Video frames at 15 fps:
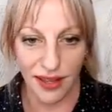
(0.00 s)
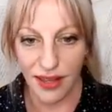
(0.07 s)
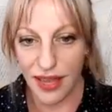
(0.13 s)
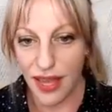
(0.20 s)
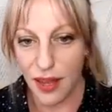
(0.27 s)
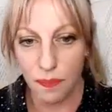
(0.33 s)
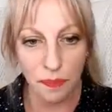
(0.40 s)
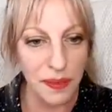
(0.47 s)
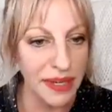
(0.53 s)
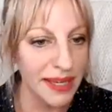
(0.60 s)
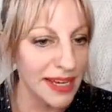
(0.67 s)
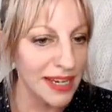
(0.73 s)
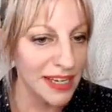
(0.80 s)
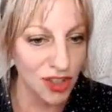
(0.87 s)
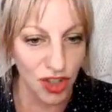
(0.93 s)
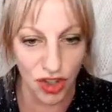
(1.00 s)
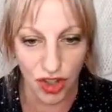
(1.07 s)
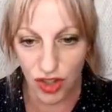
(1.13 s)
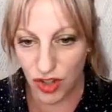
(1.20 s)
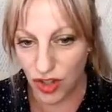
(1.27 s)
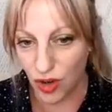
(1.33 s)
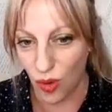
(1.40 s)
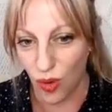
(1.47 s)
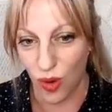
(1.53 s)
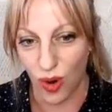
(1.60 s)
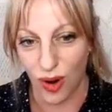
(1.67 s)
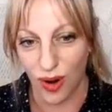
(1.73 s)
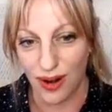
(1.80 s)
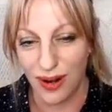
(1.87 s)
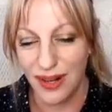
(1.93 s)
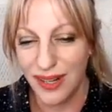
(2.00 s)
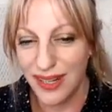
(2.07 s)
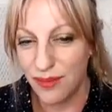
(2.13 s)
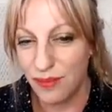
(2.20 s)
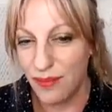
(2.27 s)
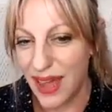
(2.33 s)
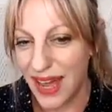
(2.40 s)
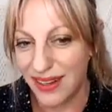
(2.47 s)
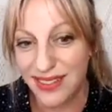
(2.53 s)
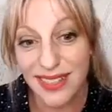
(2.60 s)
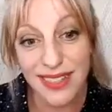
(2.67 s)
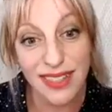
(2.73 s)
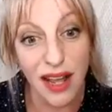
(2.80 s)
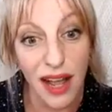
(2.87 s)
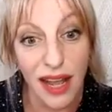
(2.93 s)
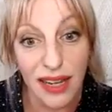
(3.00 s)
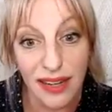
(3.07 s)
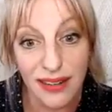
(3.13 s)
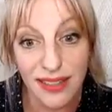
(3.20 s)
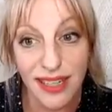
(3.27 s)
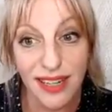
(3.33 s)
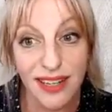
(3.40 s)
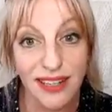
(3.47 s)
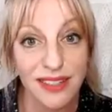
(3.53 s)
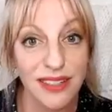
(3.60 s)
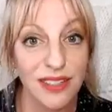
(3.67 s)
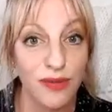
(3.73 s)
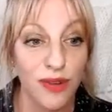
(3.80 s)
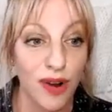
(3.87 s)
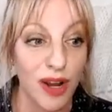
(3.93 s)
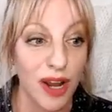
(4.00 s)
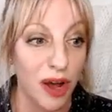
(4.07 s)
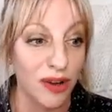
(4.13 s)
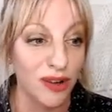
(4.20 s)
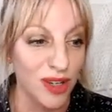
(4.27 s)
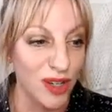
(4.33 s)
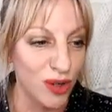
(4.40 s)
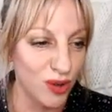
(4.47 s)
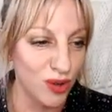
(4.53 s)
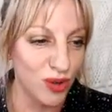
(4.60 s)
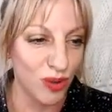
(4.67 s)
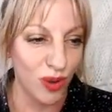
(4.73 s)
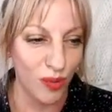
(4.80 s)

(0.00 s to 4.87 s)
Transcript: hippie-ish or mad scientist, very unusual.